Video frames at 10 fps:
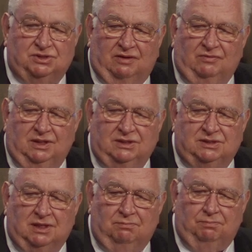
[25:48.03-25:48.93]

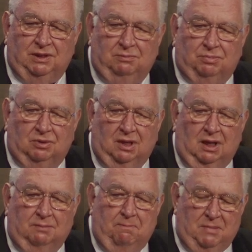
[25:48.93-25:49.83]
70-some people,
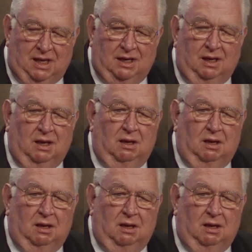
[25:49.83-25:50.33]
men,